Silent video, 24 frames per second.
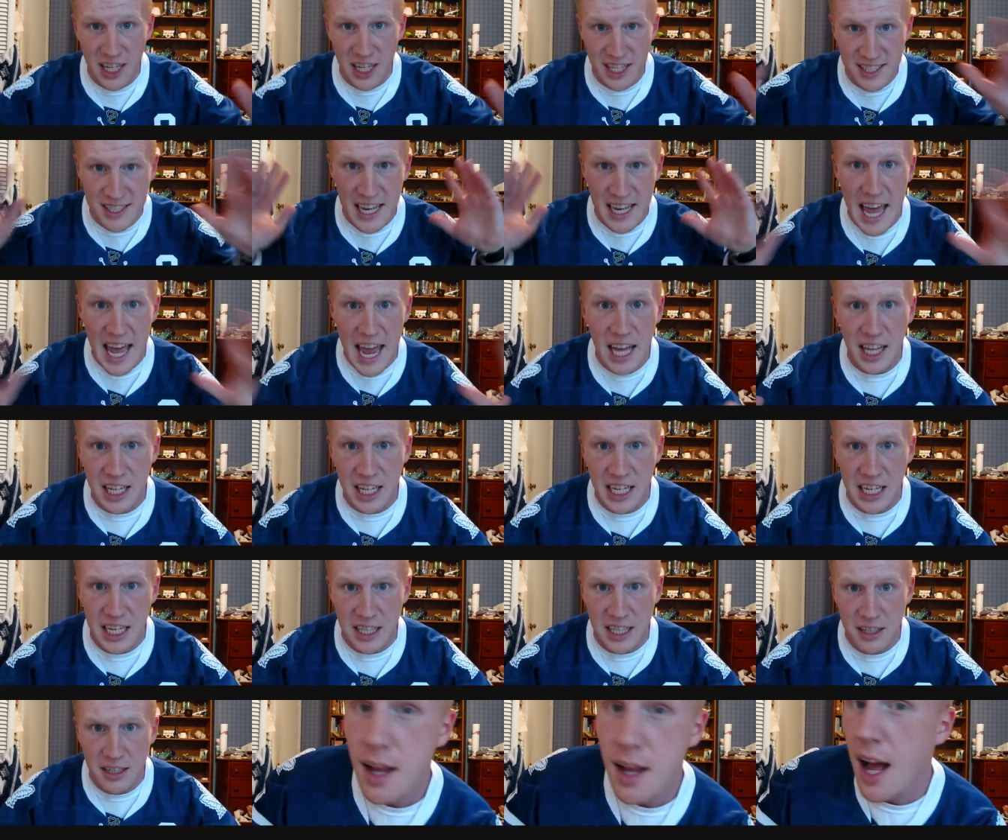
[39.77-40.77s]
is an
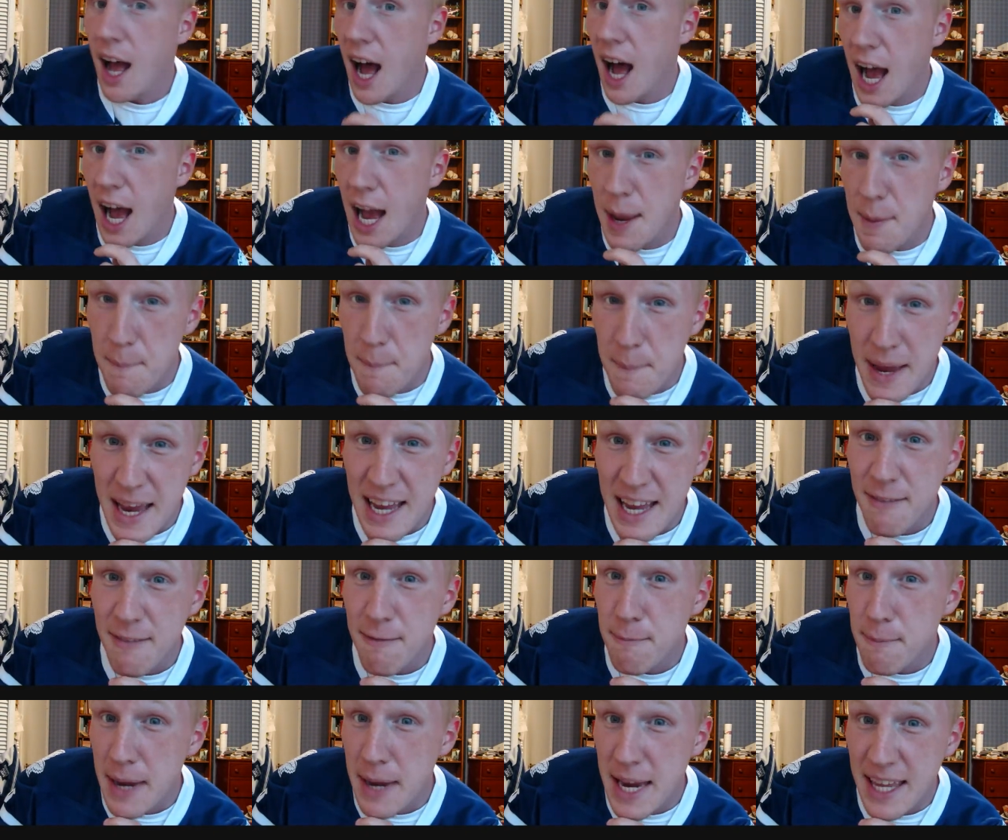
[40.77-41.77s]
alien. I may
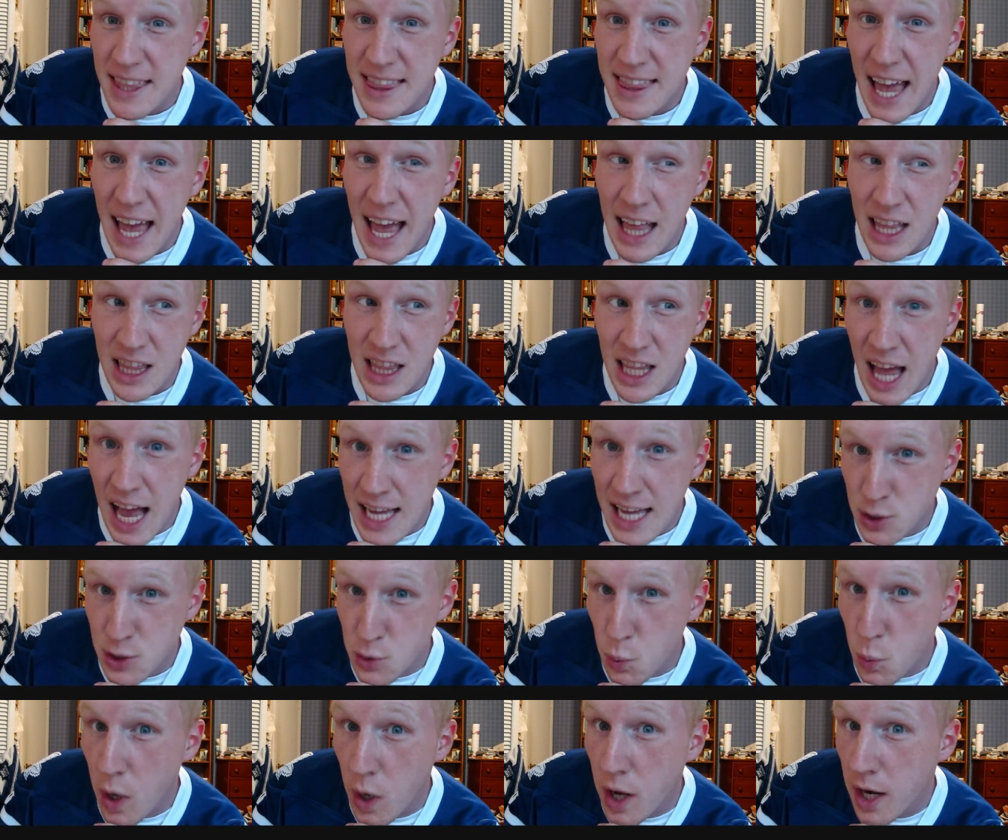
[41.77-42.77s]
have made that
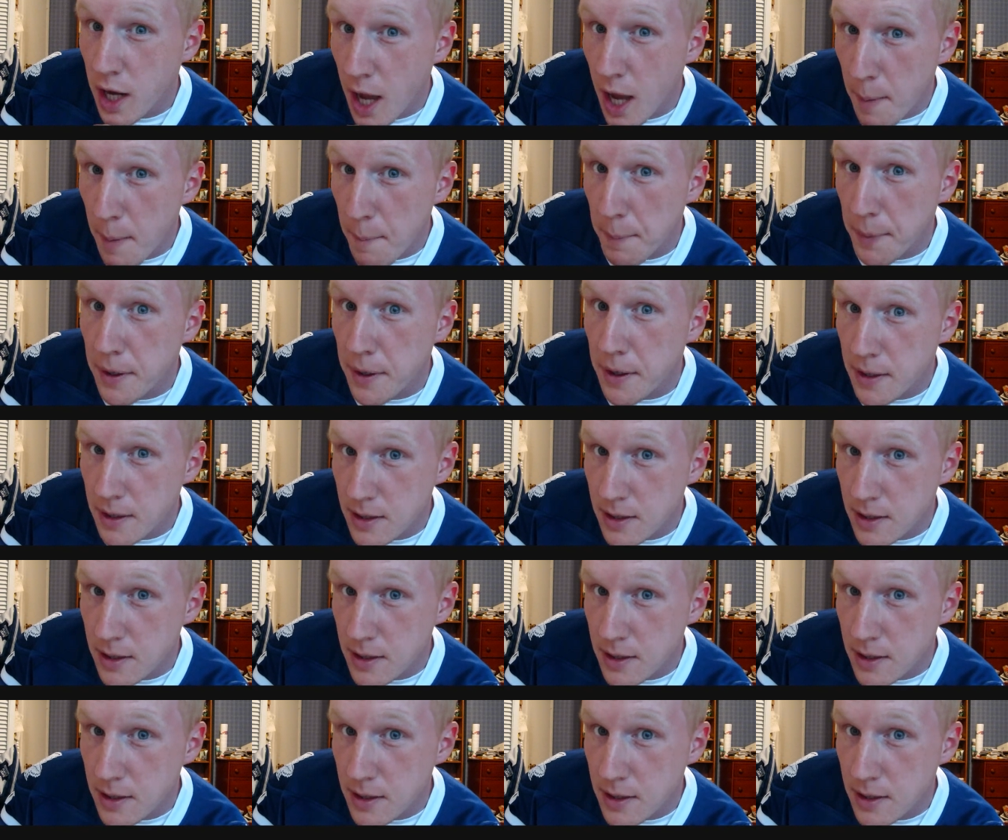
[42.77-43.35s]
last one up.